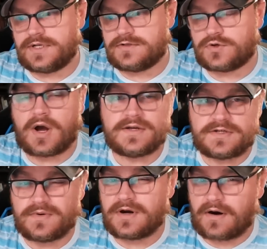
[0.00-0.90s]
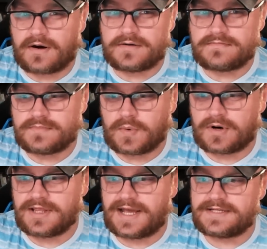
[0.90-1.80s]
that draws you a card,
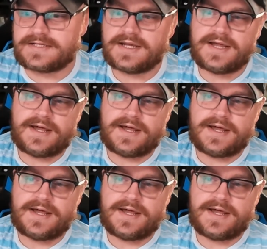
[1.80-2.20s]
more or less.